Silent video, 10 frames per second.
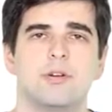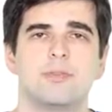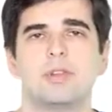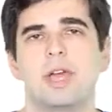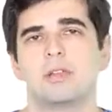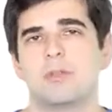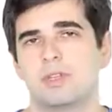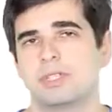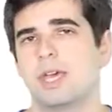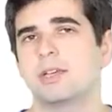of the length of
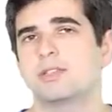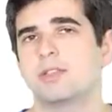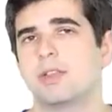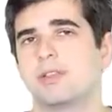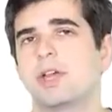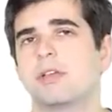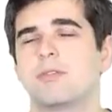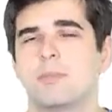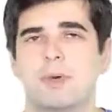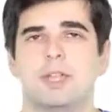the text and the length
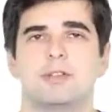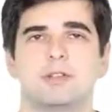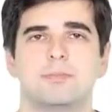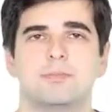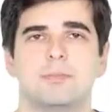of the pattern.